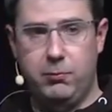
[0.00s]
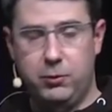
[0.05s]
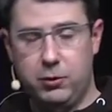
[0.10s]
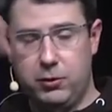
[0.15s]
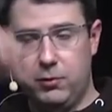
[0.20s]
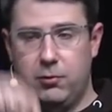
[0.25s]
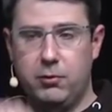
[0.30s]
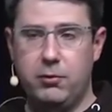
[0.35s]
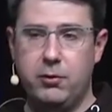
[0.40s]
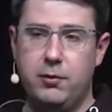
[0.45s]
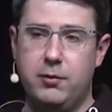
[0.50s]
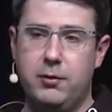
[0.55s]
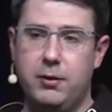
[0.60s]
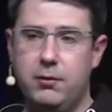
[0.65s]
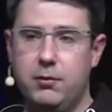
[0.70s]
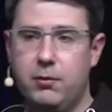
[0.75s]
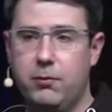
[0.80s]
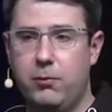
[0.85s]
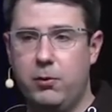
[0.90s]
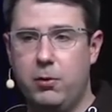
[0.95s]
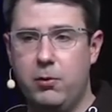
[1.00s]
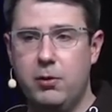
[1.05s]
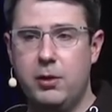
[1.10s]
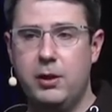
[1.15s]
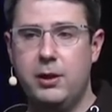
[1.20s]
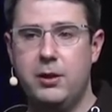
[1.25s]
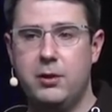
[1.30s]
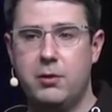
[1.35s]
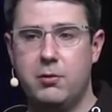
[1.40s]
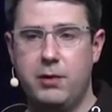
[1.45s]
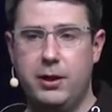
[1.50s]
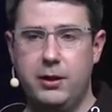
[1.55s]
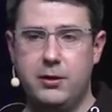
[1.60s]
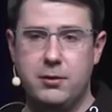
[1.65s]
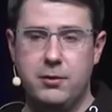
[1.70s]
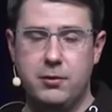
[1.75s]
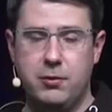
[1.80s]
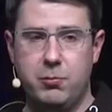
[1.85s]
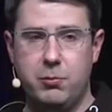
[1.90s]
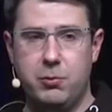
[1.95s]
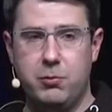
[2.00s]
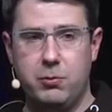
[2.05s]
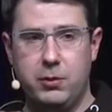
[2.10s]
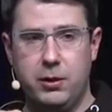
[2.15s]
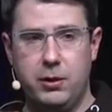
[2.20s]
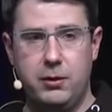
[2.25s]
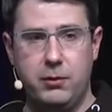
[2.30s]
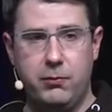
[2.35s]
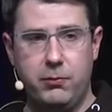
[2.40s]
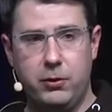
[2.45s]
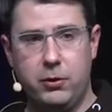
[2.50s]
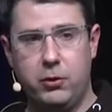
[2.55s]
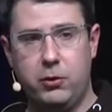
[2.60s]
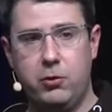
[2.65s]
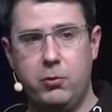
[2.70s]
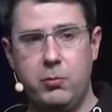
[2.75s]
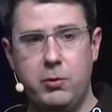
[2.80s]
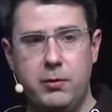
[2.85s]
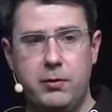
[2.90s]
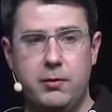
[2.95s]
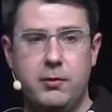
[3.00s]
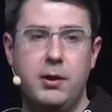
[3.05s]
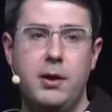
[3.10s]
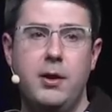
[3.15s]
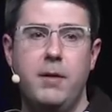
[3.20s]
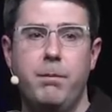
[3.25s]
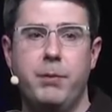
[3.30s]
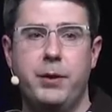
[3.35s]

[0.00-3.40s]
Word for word: which also consists of local interactions between different qubits,